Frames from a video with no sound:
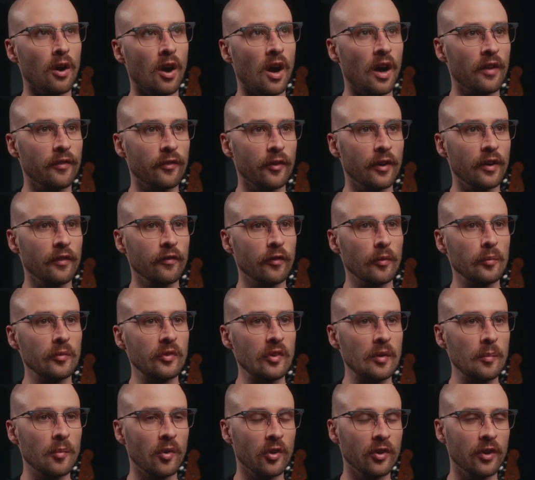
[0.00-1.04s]
offering from
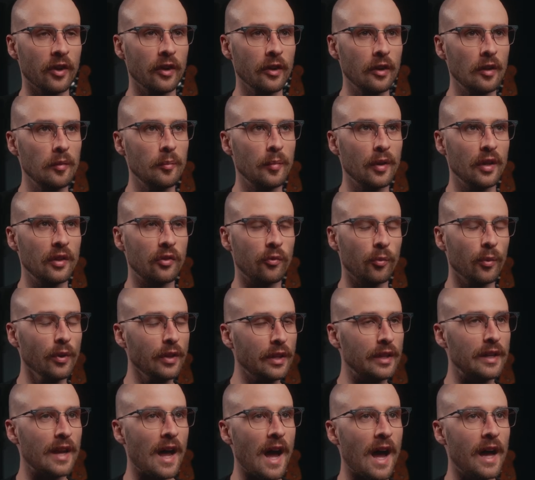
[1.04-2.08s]
Seymour Duncan, but it's
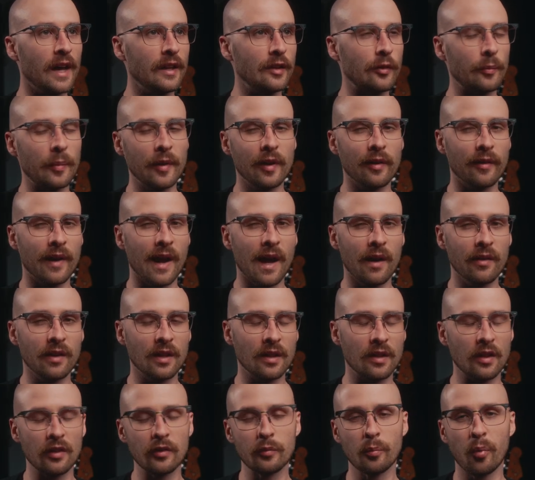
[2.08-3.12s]
really not. It's been around at
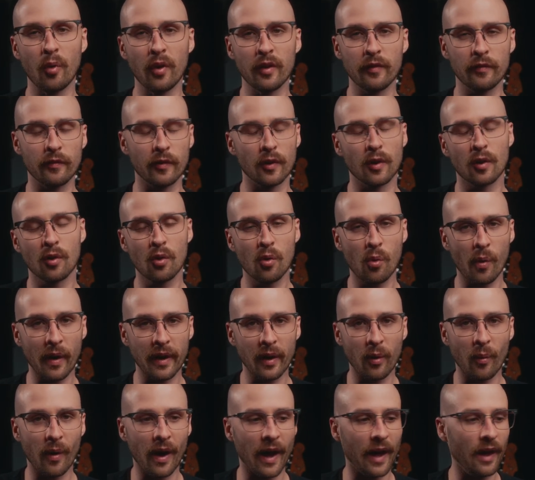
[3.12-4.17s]
this point for quite
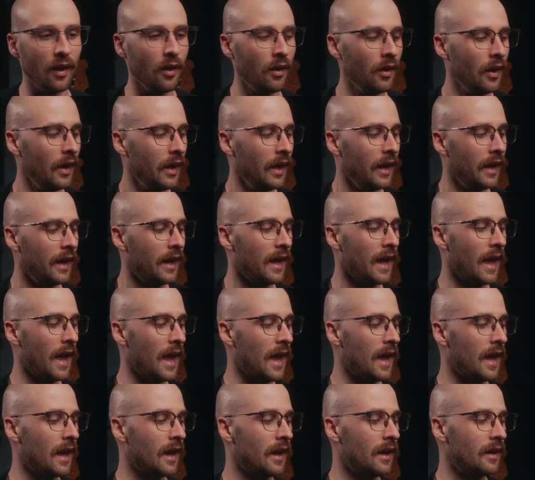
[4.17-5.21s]
a while,
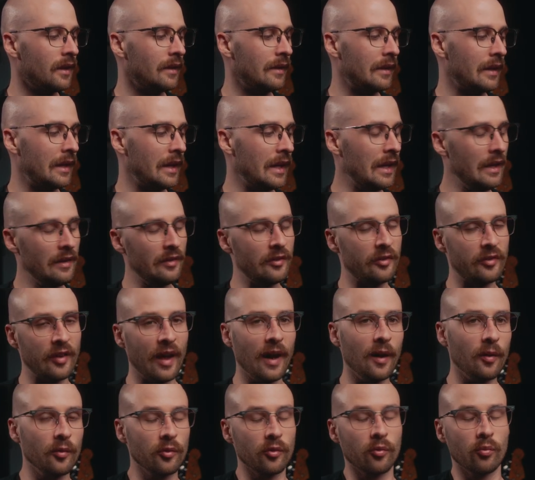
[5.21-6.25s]
and it
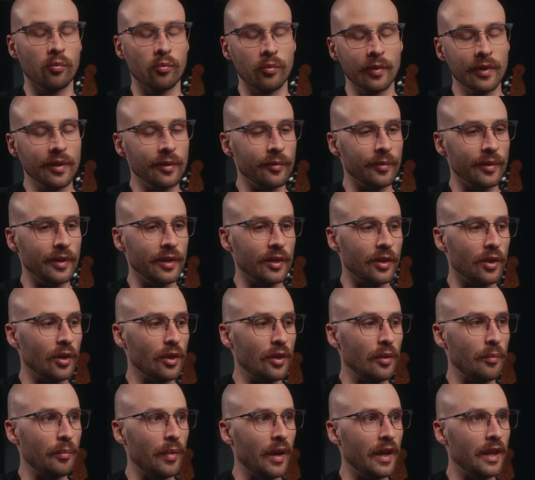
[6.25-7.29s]
sounds really, really
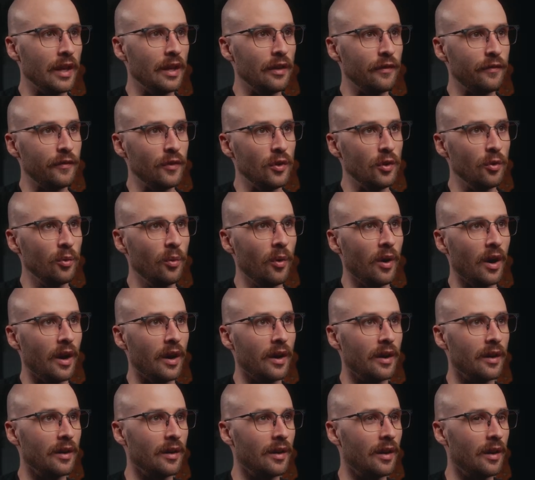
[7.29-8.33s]
good. But if you
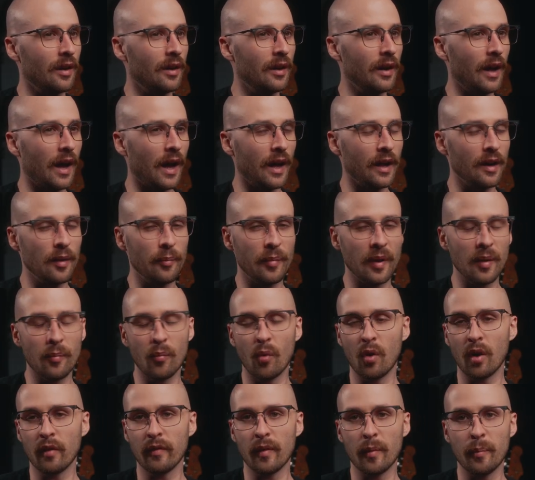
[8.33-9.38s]
are on a bit
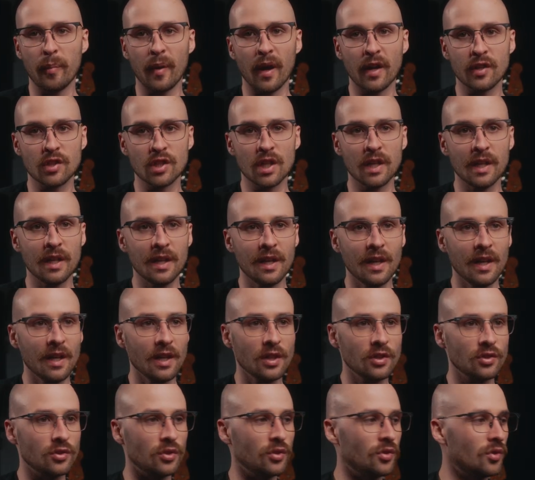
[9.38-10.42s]
more of a budget,
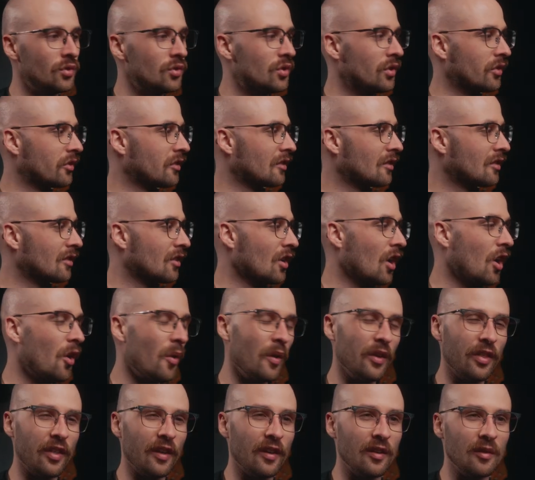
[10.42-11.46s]
should you just go
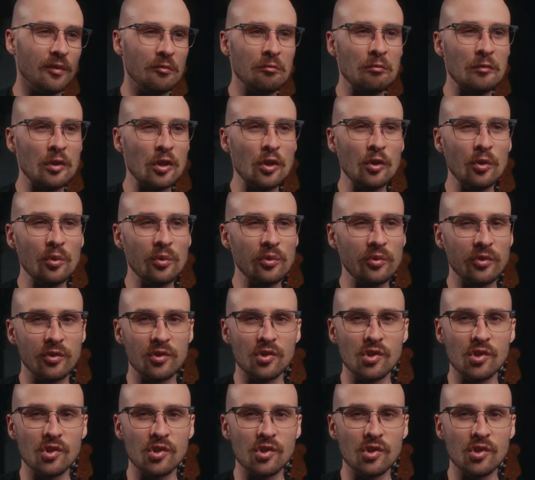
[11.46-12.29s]
with a used